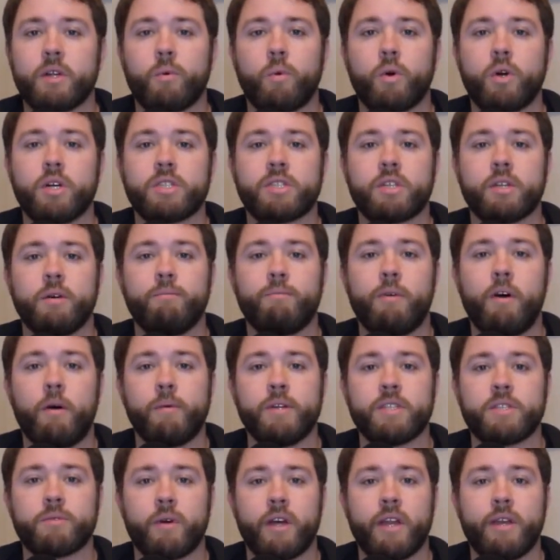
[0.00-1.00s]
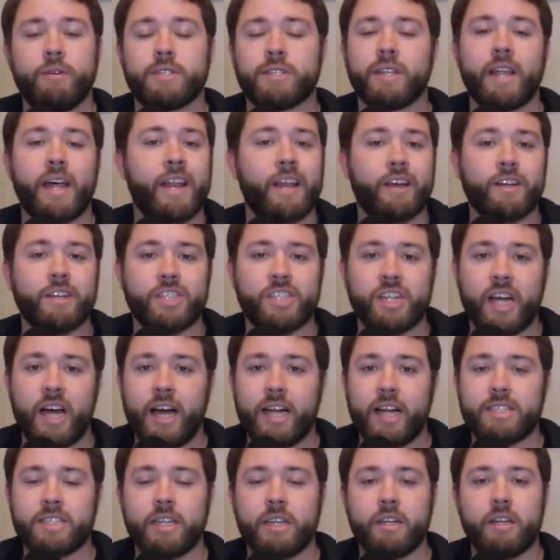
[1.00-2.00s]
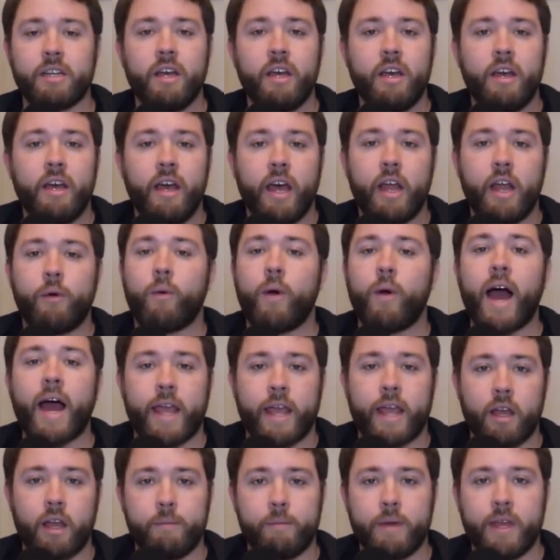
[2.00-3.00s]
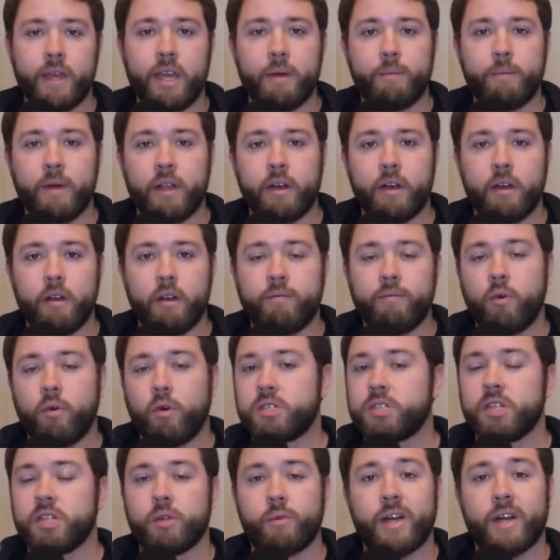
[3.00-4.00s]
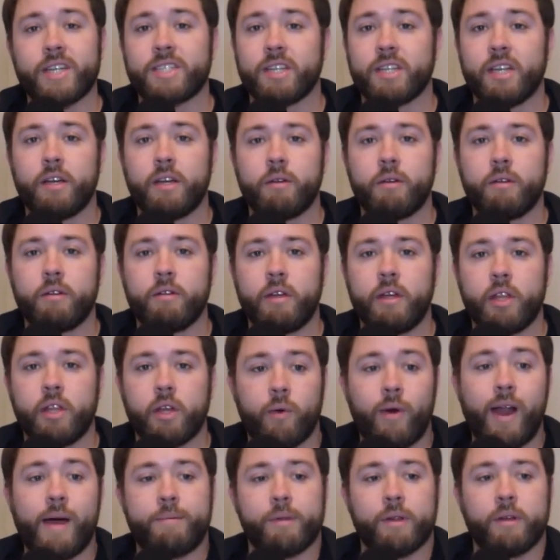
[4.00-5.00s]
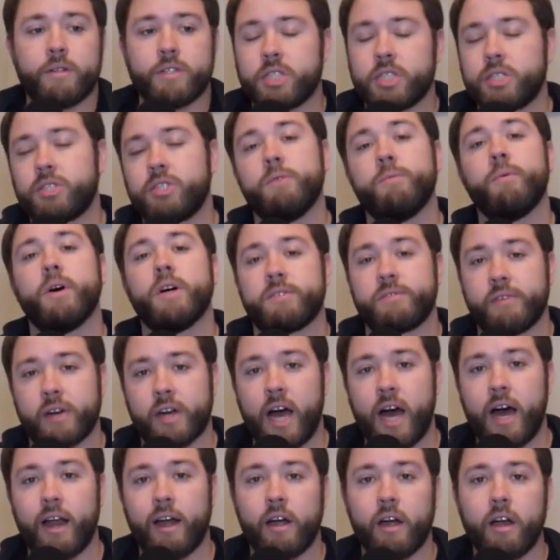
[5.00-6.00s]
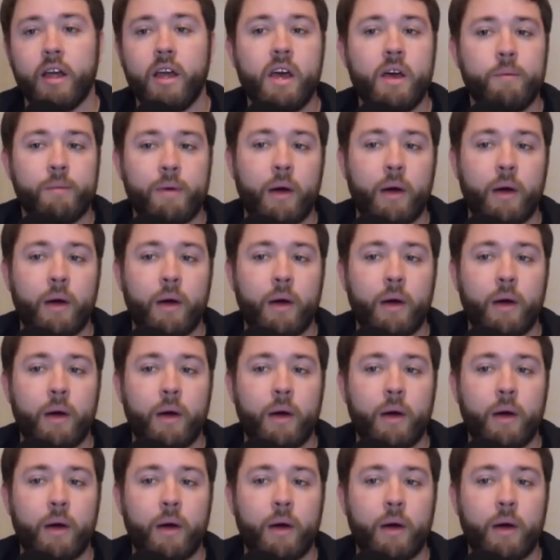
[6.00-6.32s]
There were some moments where he was landing good shots and rocking Khabib, and unfortunately the wrestling and the grappling was just too much for Conor.